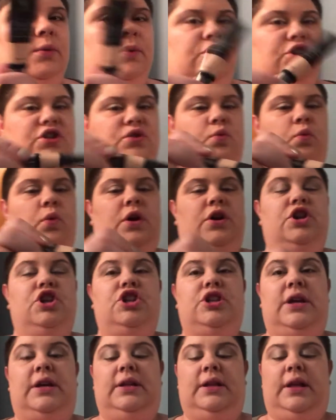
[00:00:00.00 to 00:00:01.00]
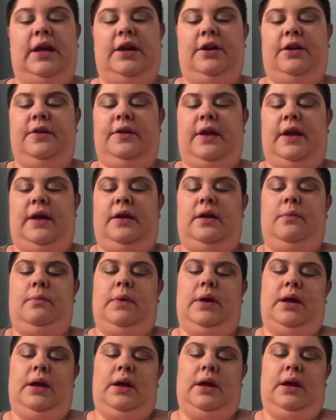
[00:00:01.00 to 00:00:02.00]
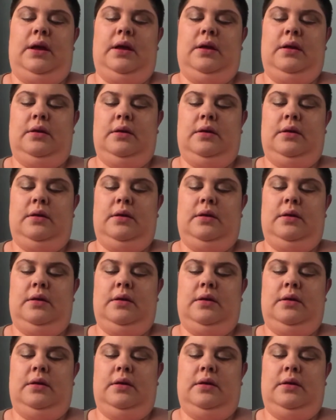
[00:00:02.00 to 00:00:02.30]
which is one shade lighter than my